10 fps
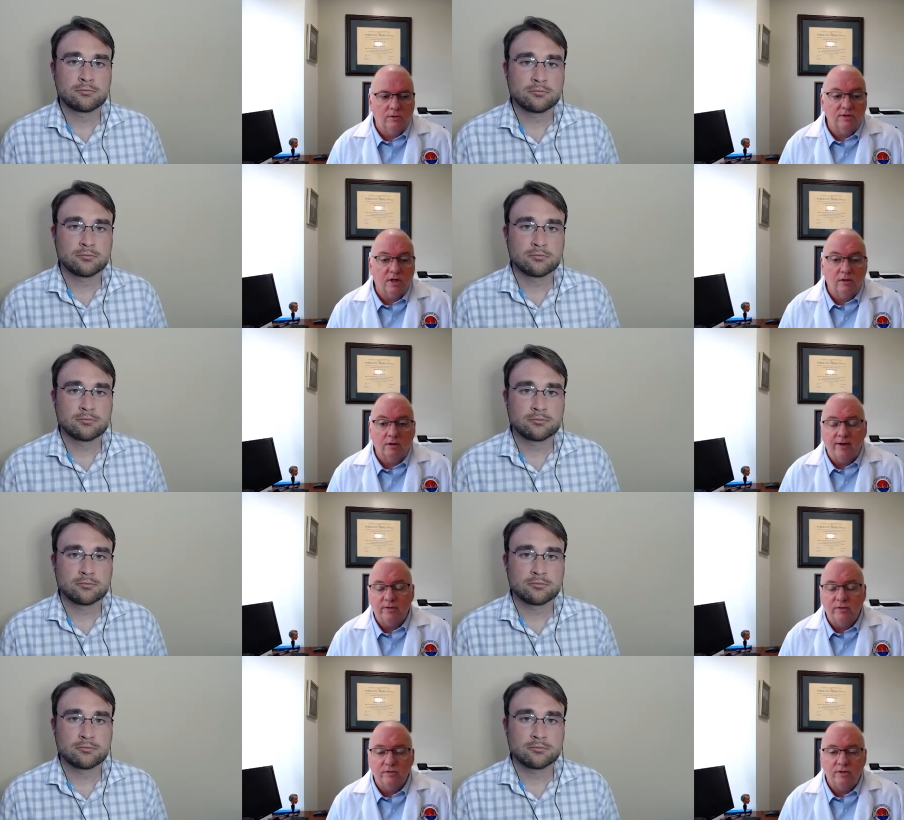Speaker 1: know there's other
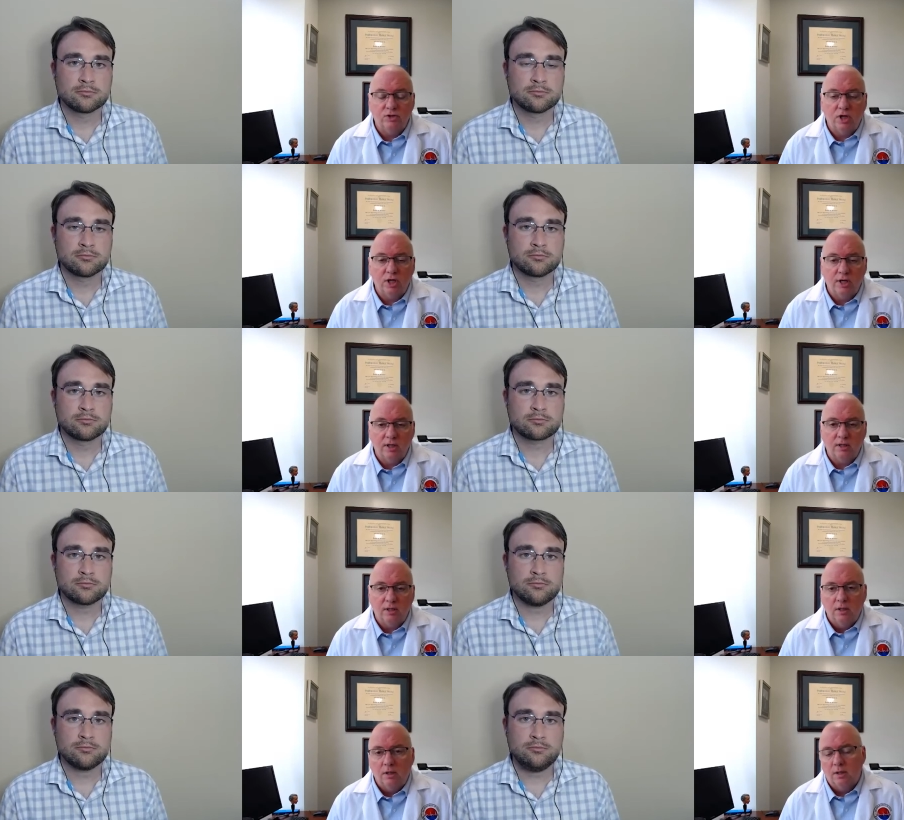avenues that you get
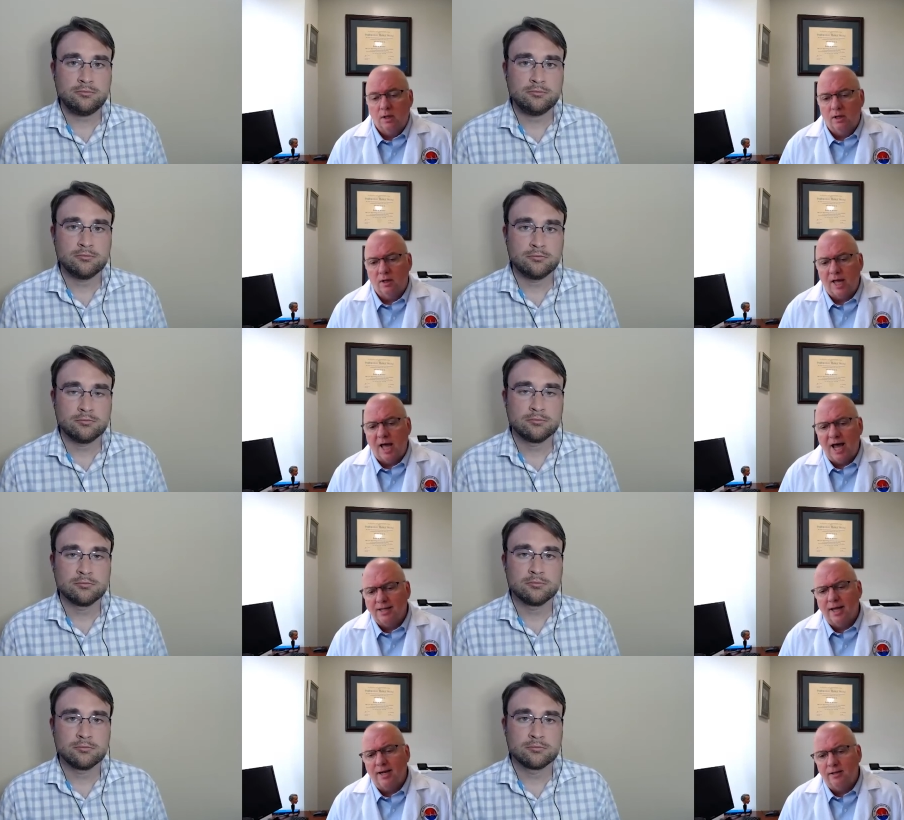um,
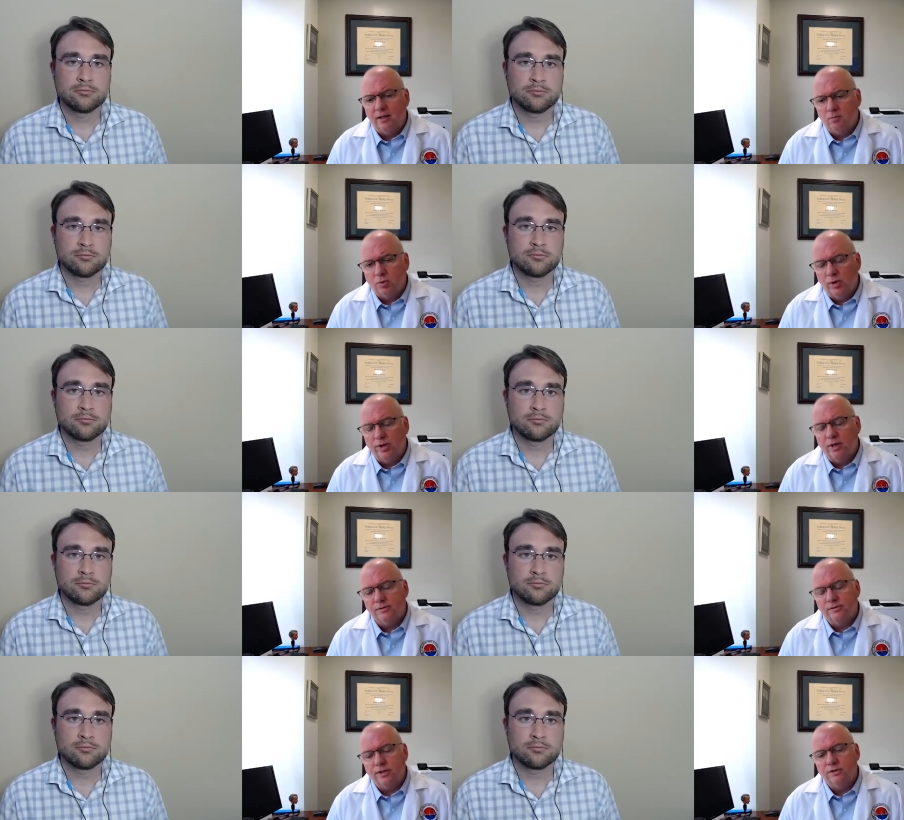highlighting the employee
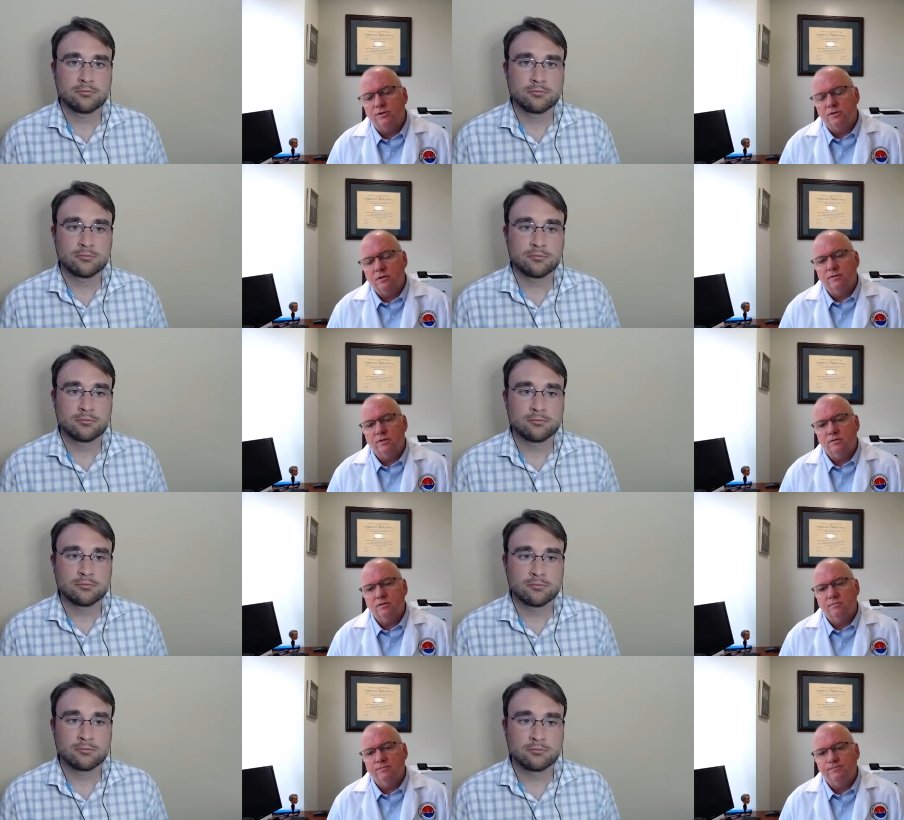consultation services.
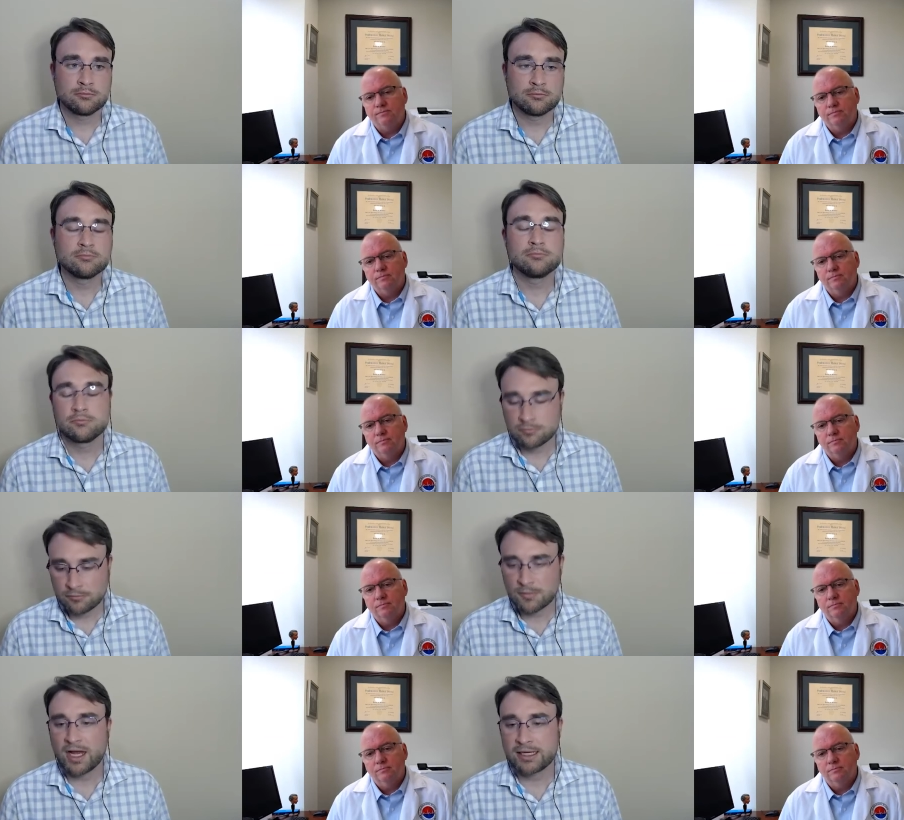
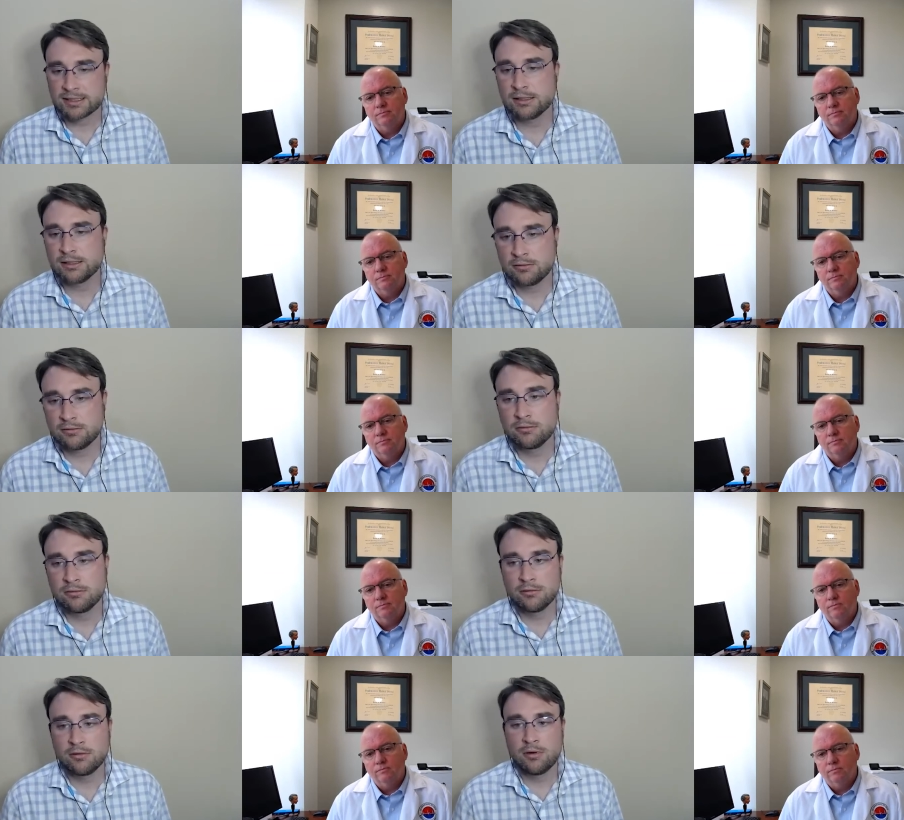
Speaker 2: Excellent.
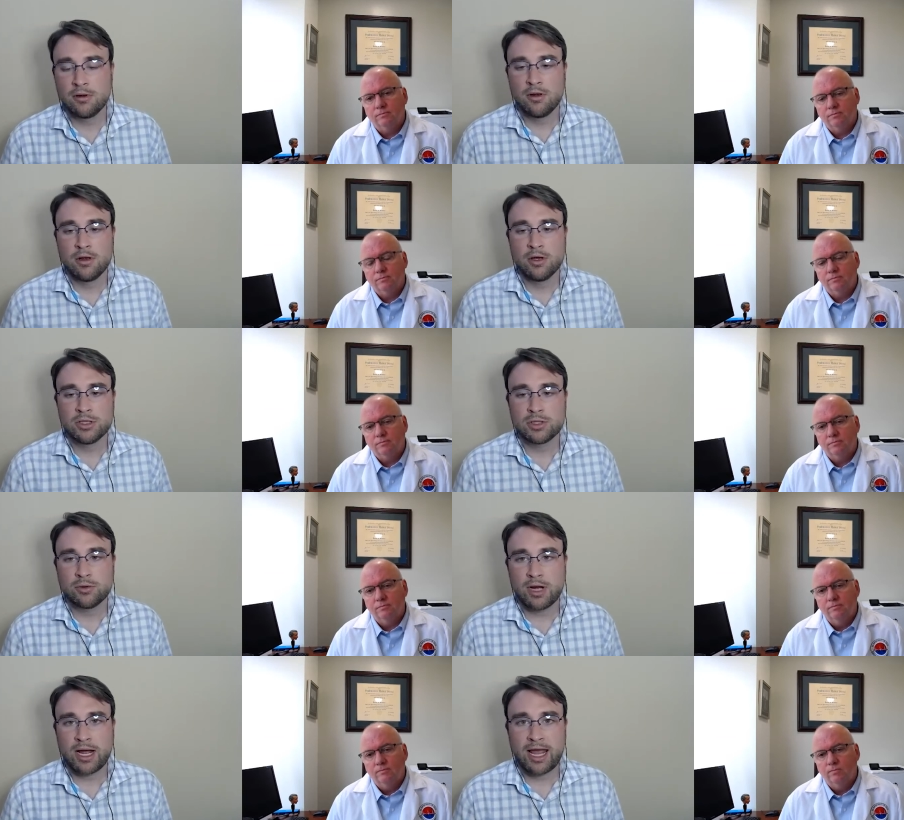
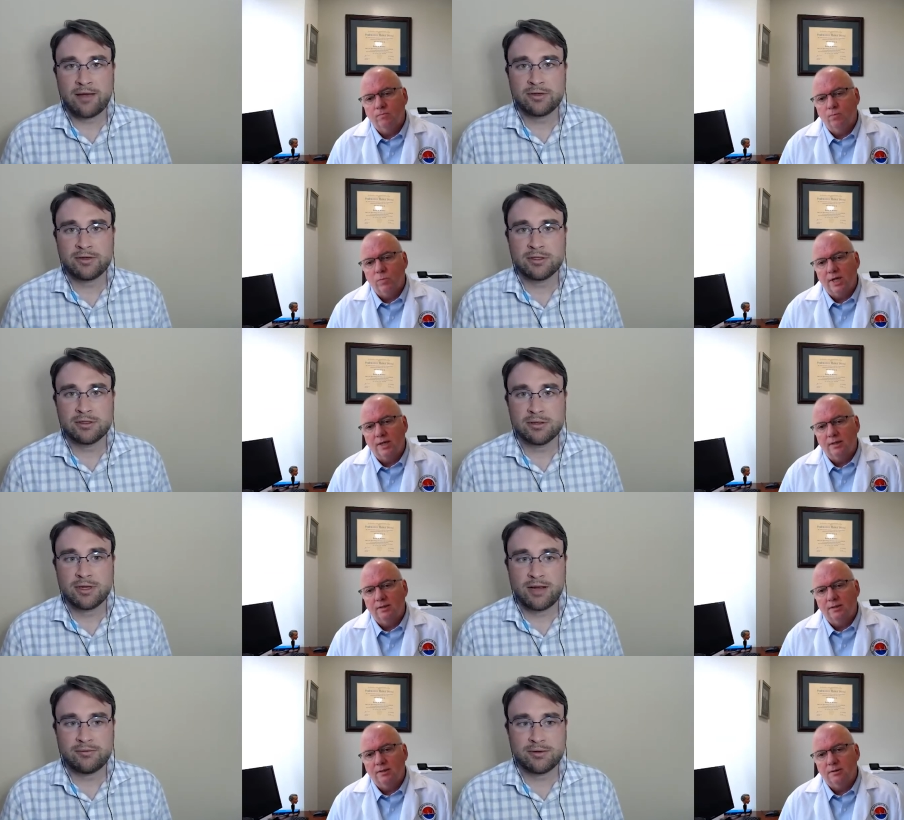So I have to
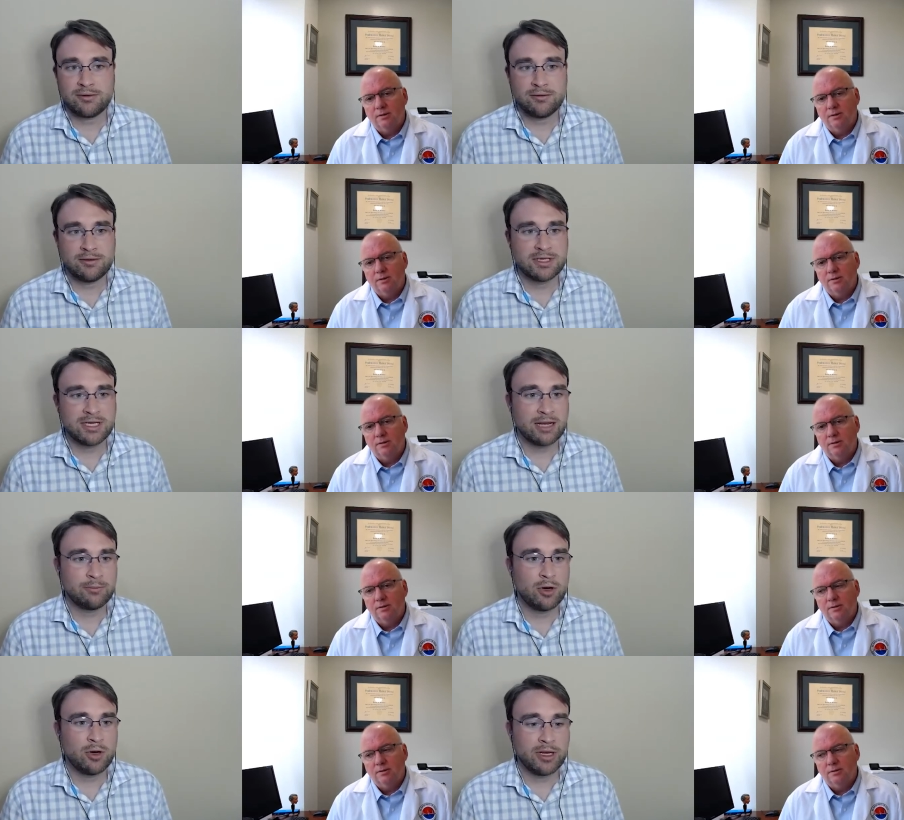I have to take a
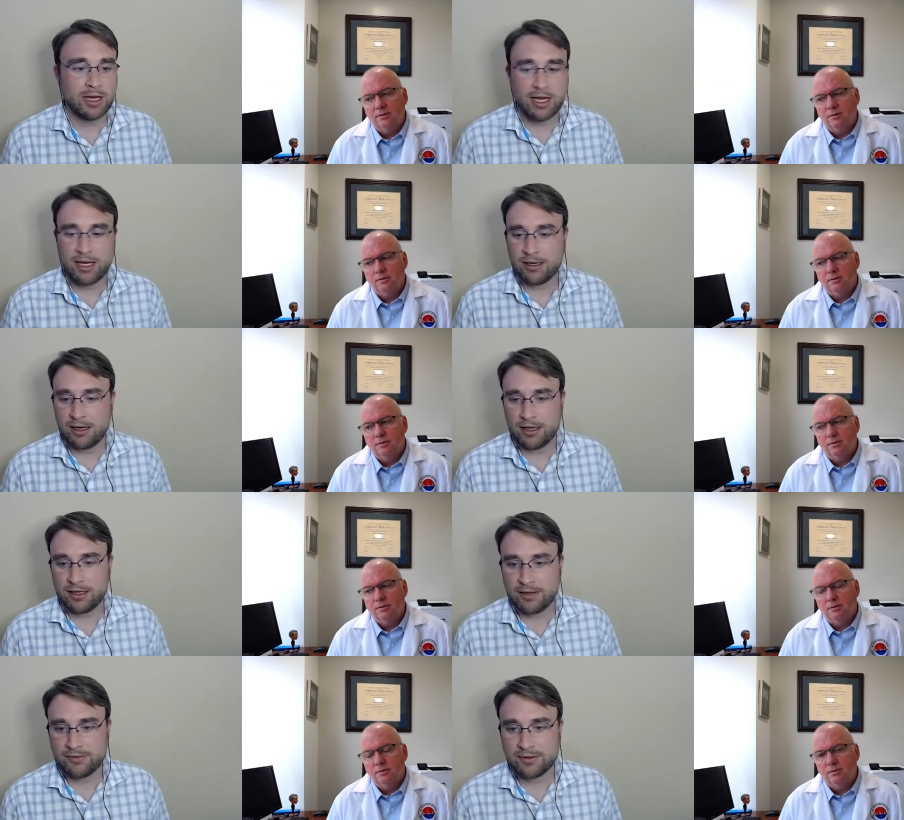moment and and
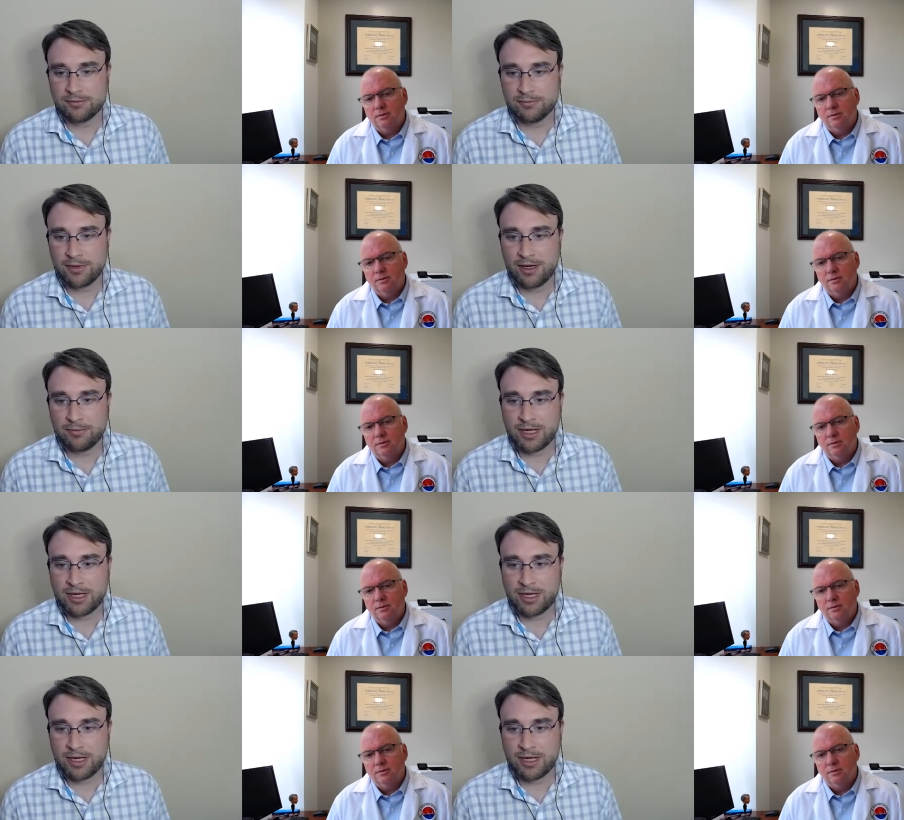give some um,